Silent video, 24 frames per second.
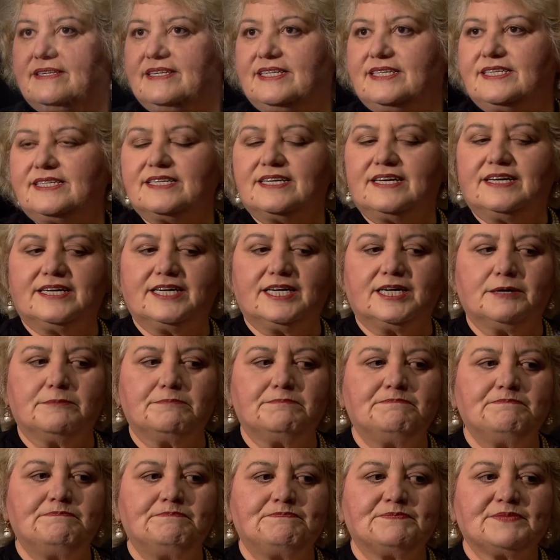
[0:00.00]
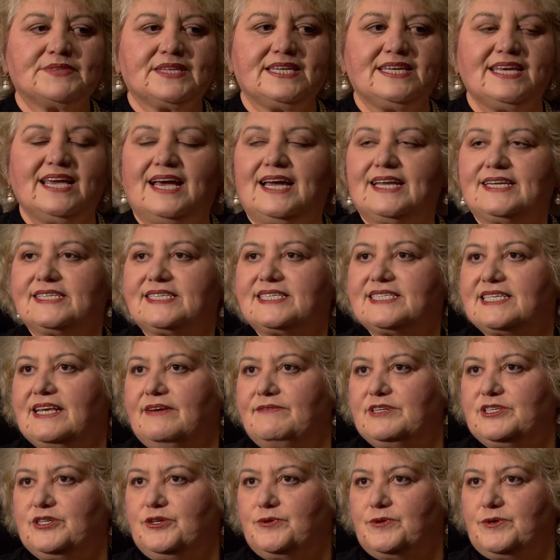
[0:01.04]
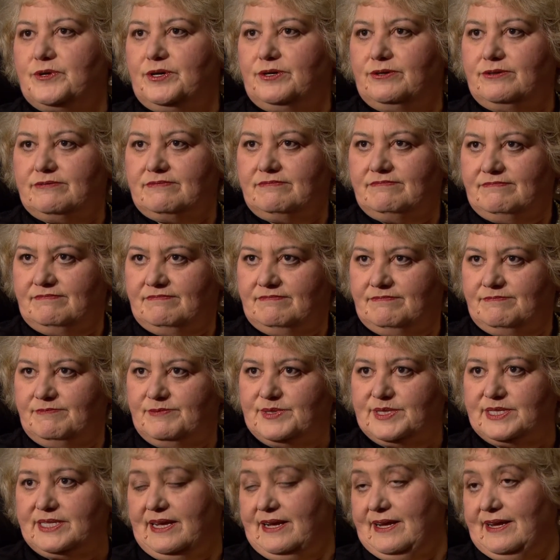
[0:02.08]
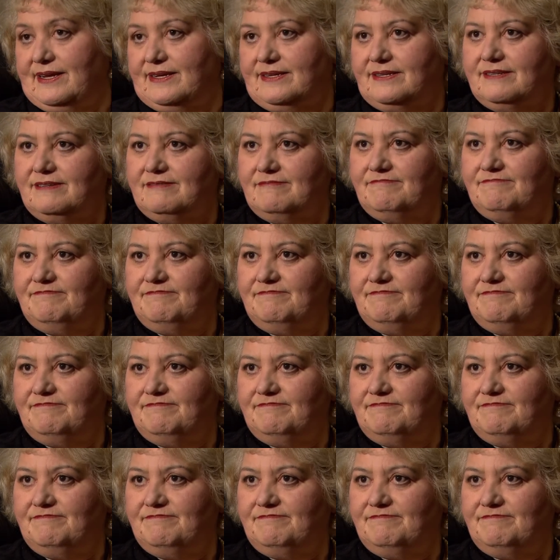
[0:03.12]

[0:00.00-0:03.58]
and um, he had a seven year old son